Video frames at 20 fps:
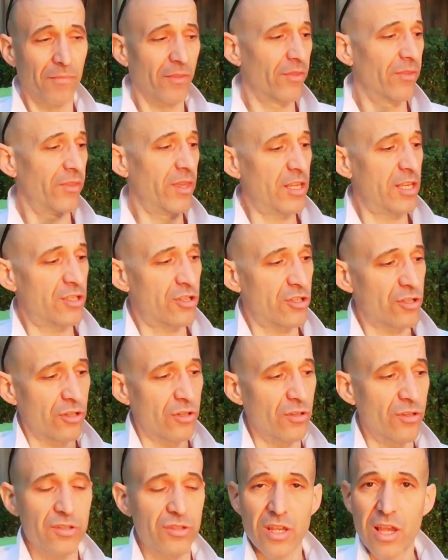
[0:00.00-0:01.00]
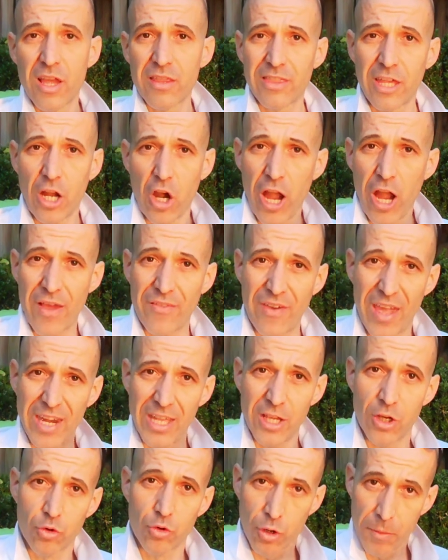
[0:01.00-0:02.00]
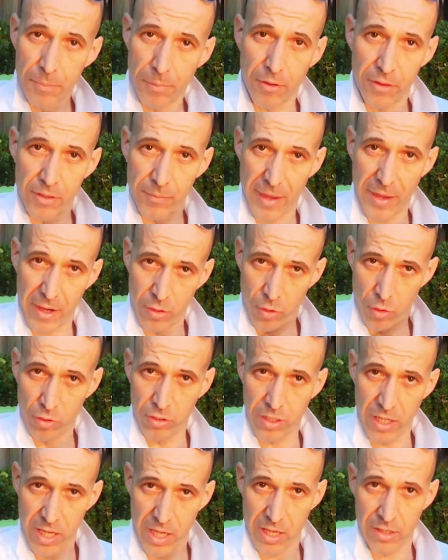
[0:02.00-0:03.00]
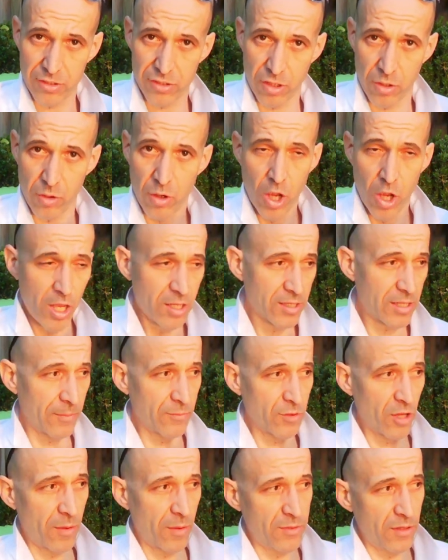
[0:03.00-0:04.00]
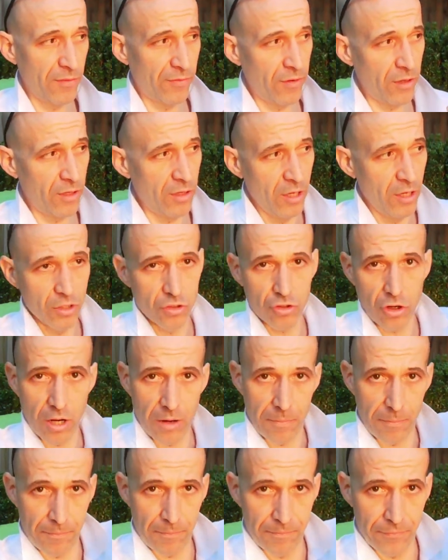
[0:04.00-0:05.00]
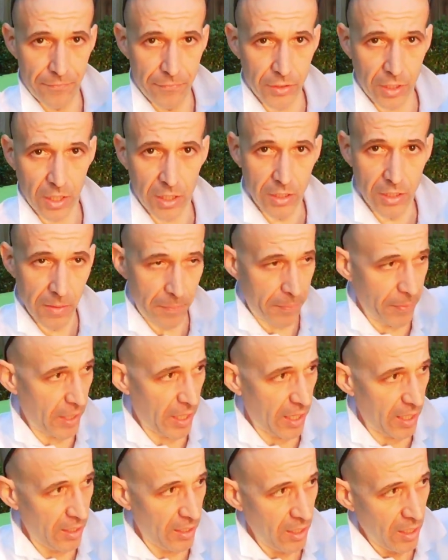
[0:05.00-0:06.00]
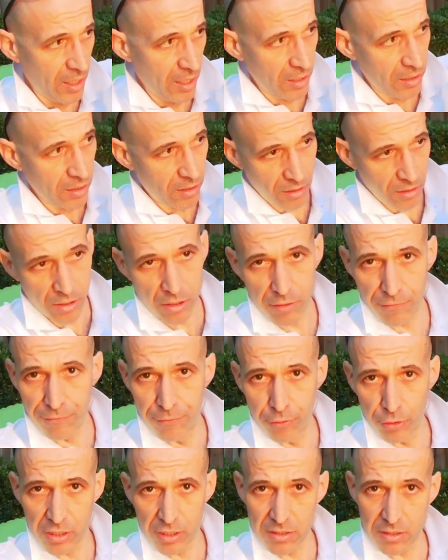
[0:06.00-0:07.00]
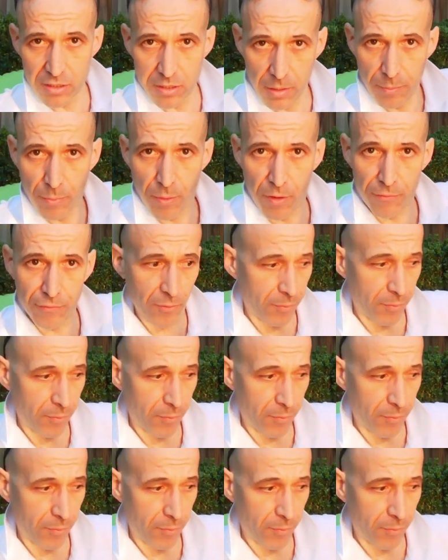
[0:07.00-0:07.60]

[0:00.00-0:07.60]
These shoes, they don't have any grip on them at all here. So sometimes if you're trying to clip in, your foot can slip off the